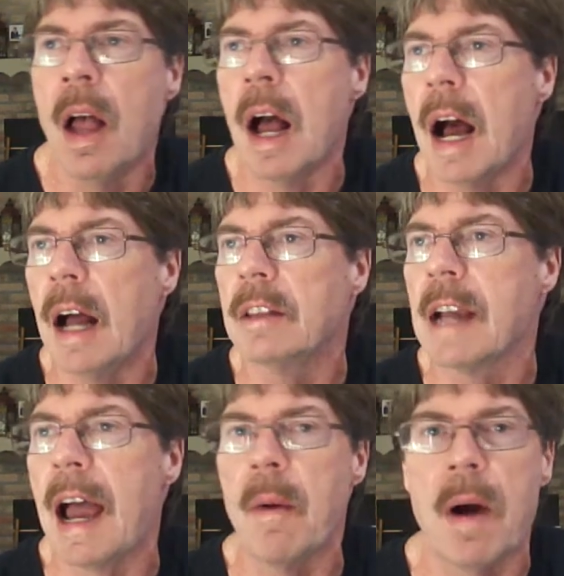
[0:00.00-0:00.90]
Uh,
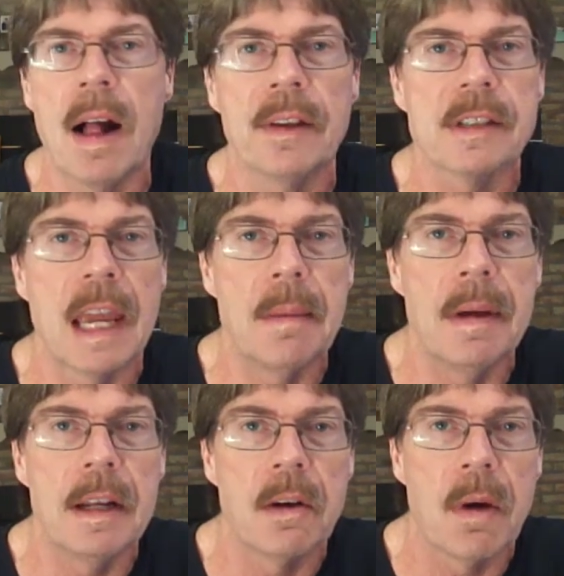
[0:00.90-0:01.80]
Ty Wallace came
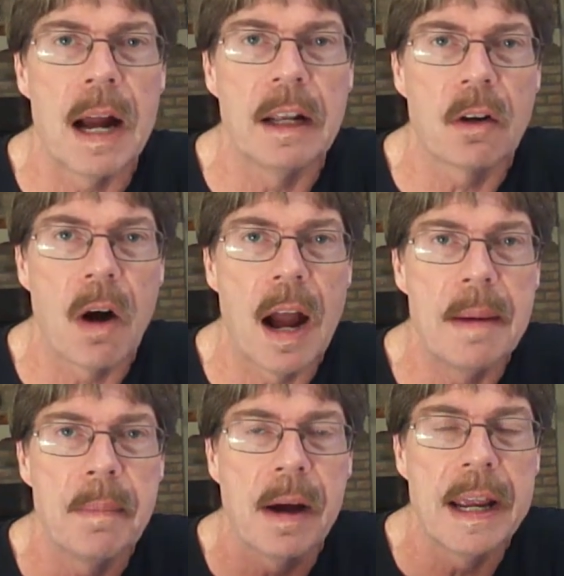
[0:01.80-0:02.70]
in to ride the
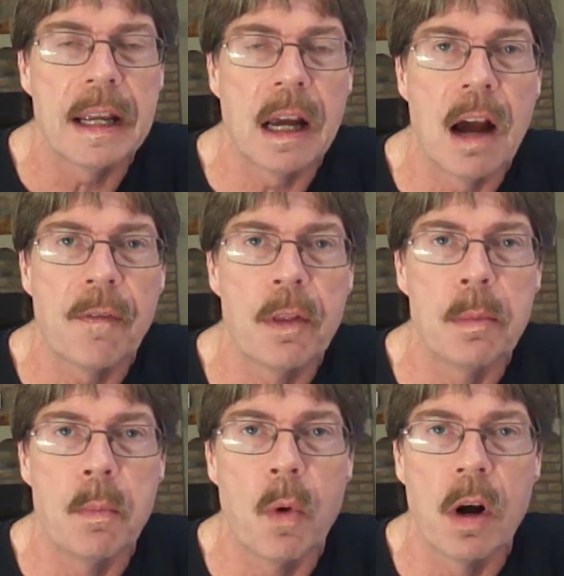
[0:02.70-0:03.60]
Crine bike uh, for the
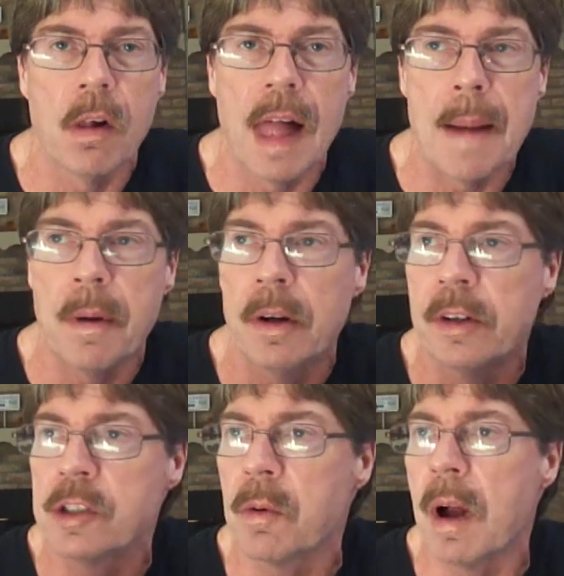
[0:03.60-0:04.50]
Memorial Lap.
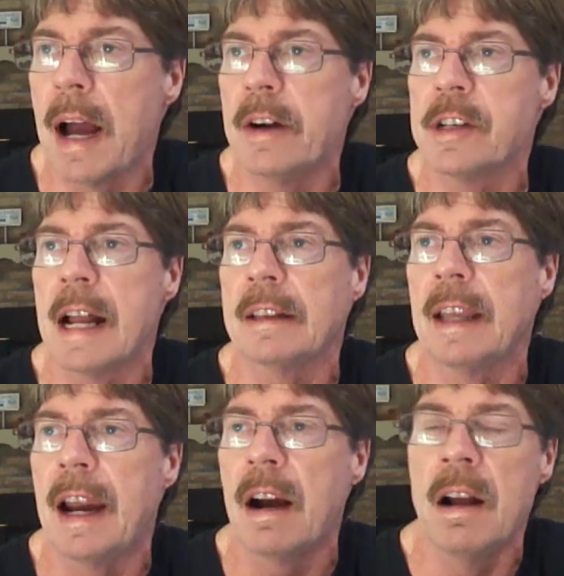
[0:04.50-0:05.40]
Hundreds of riders out
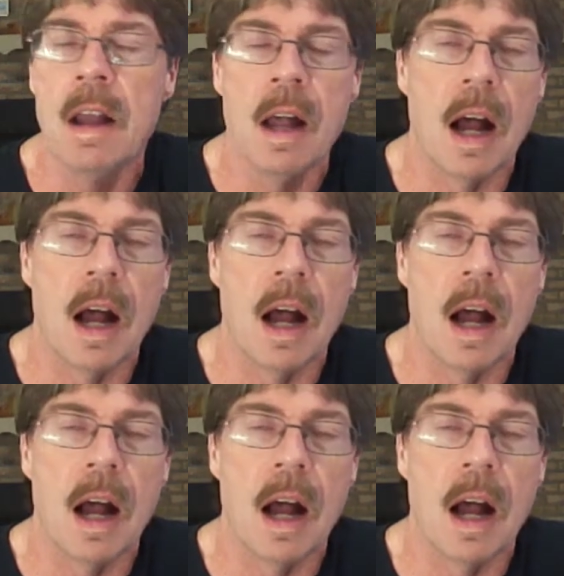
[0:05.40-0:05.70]
there.